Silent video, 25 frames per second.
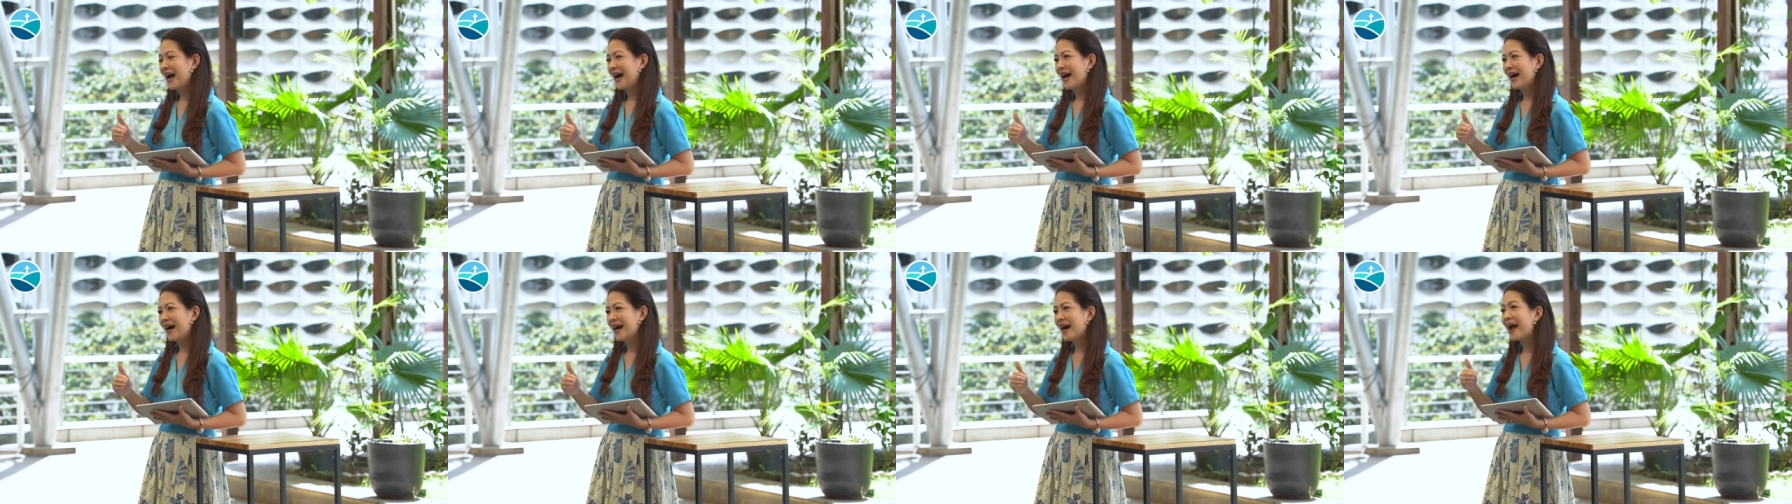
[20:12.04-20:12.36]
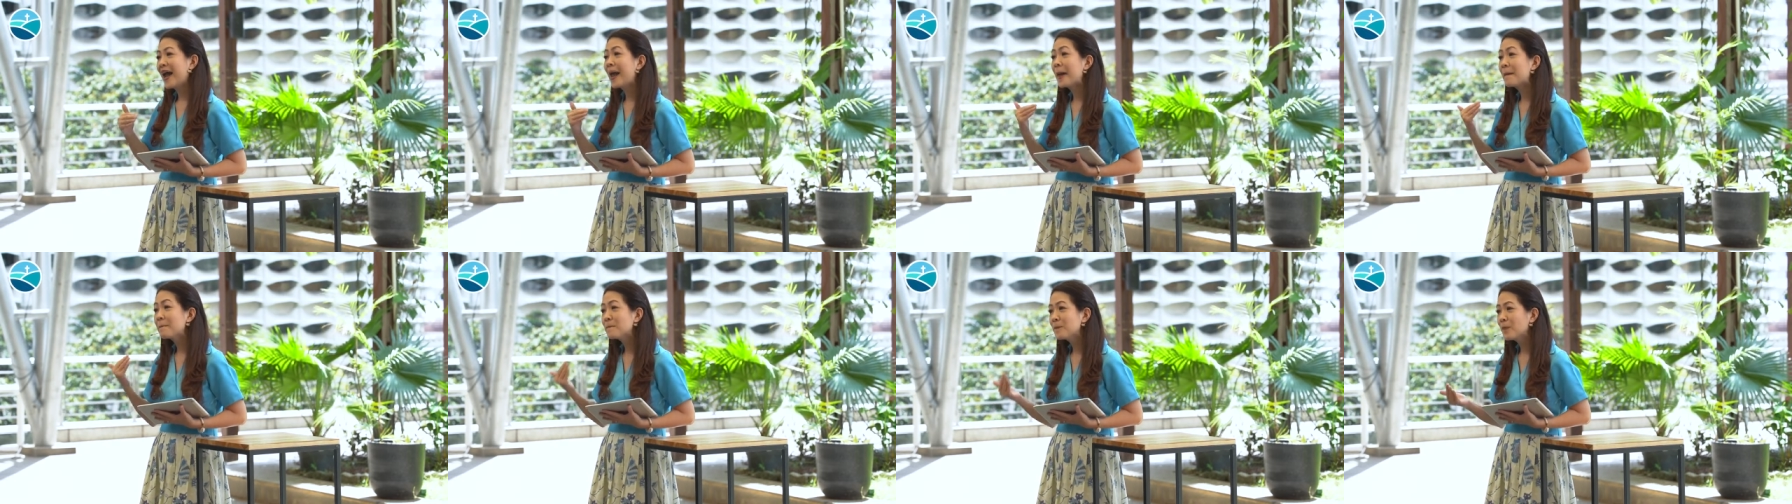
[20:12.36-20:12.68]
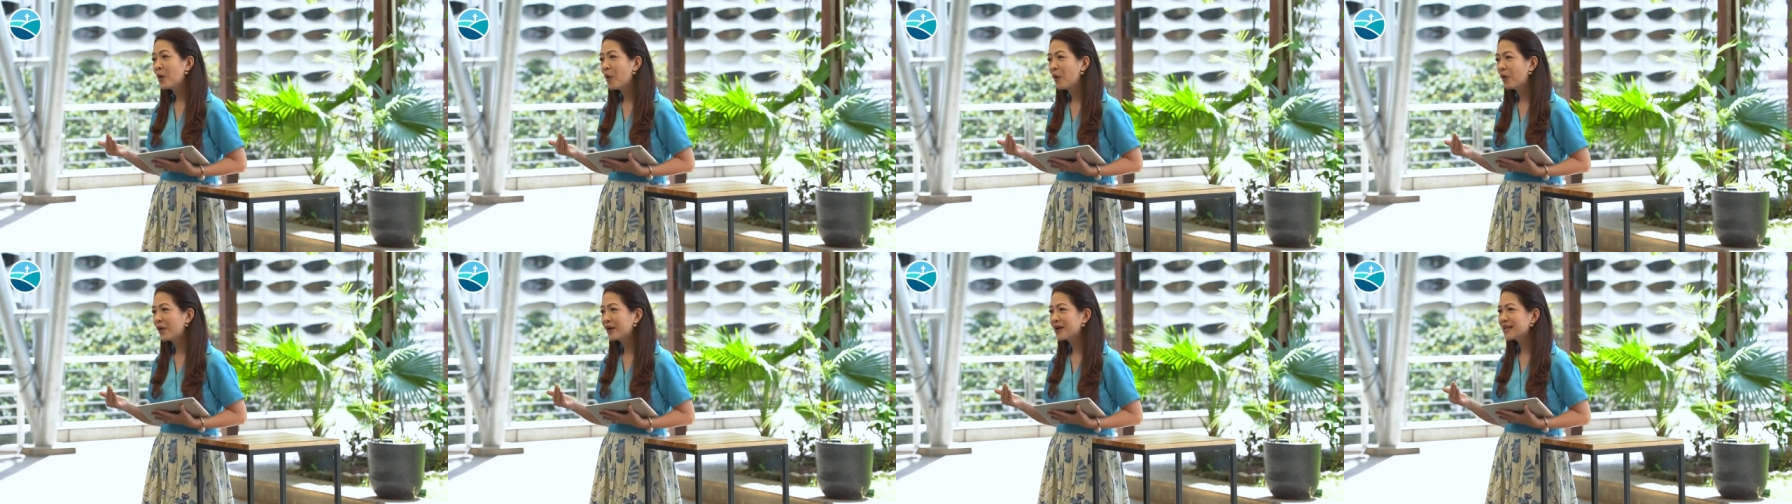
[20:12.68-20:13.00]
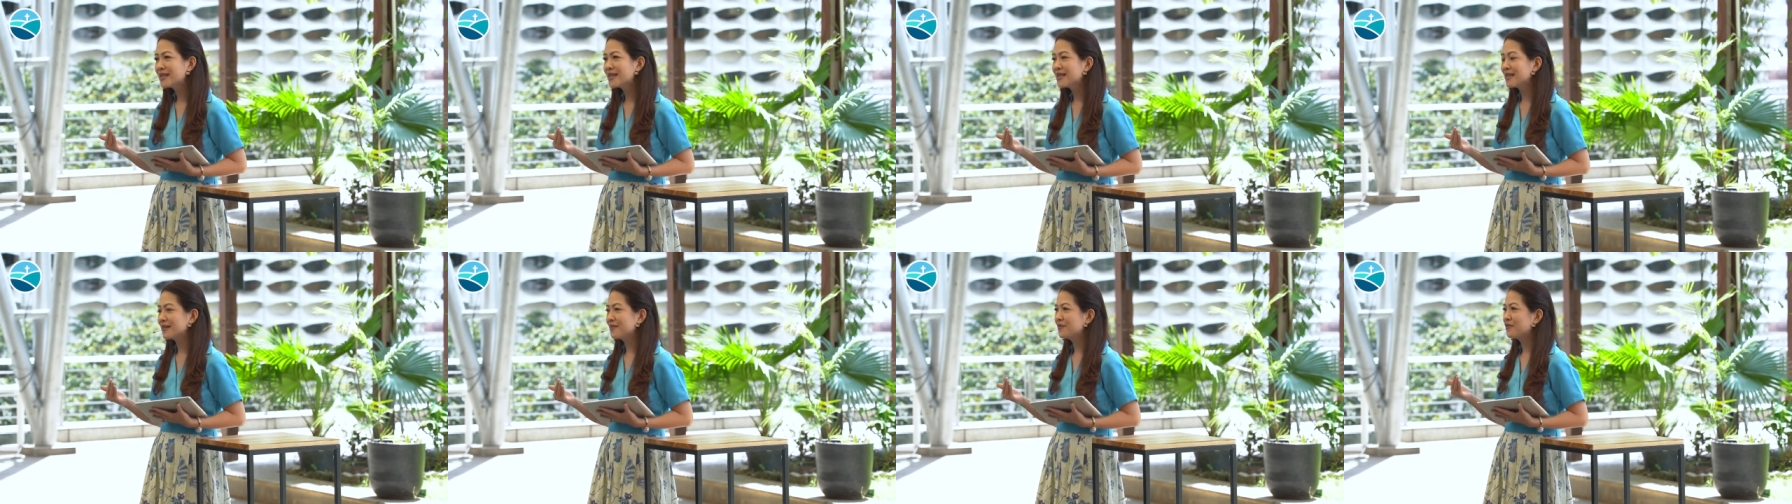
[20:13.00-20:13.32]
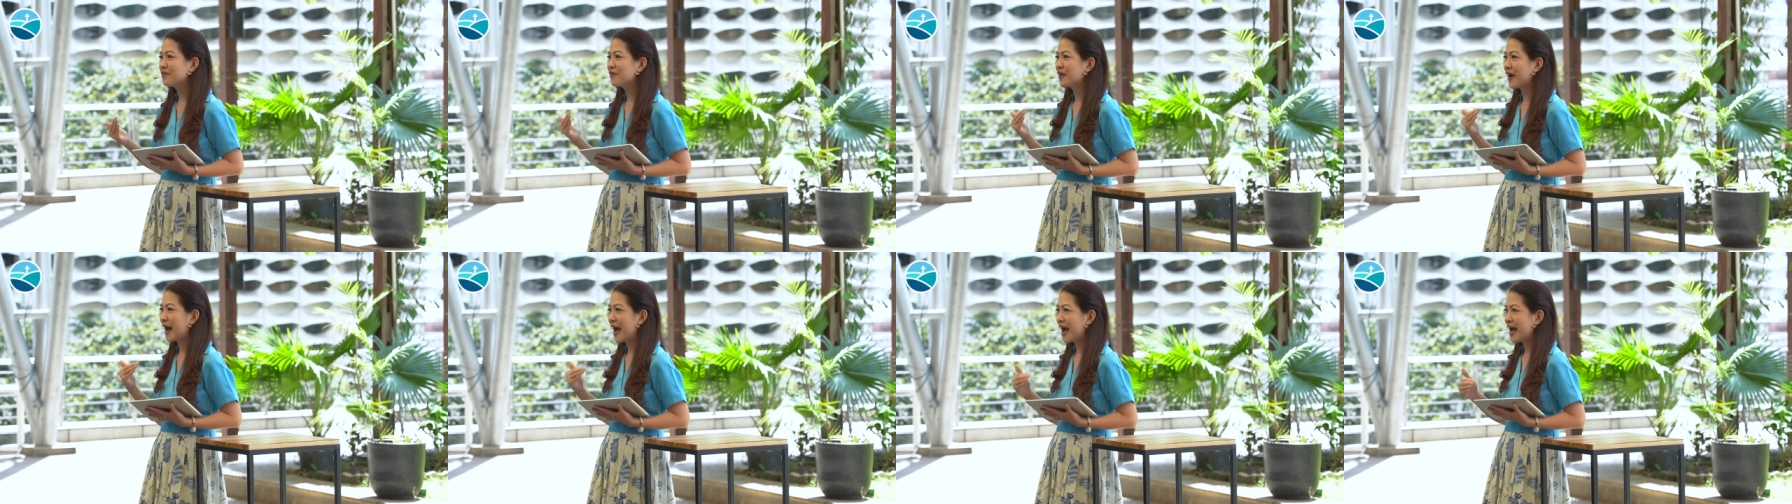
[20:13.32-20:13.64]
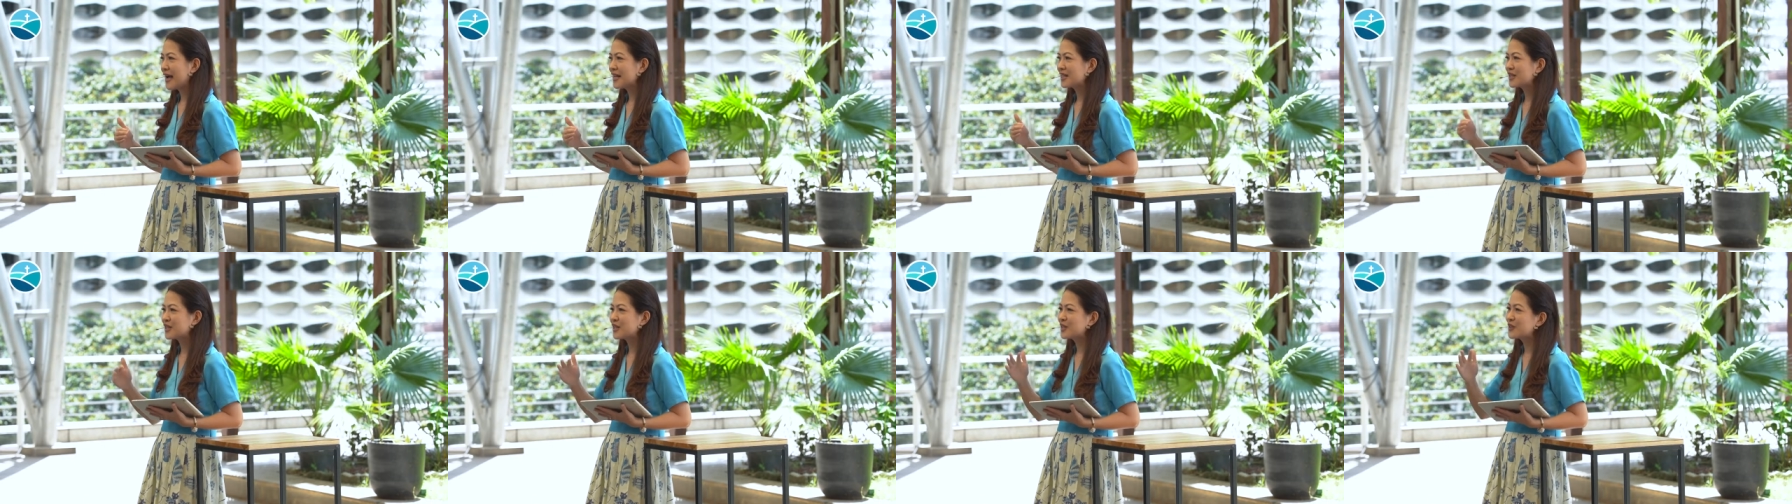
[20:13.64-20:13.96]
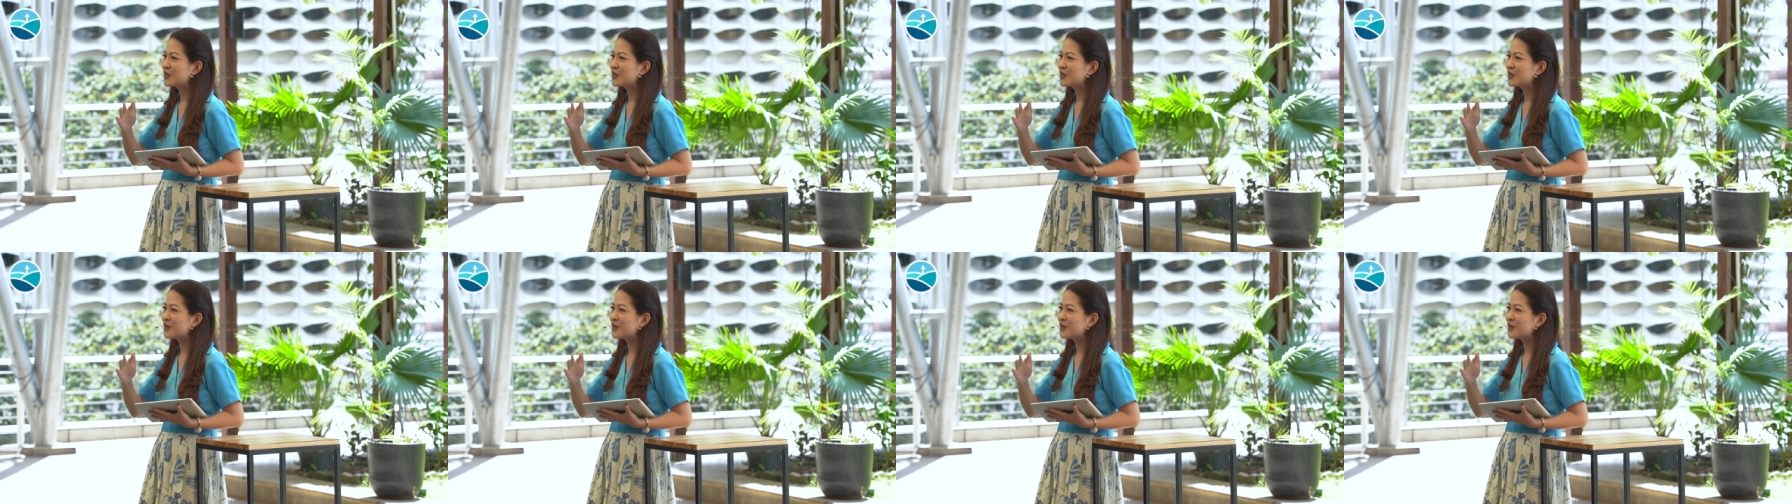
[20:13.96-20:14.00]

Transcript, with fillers: uh, important for us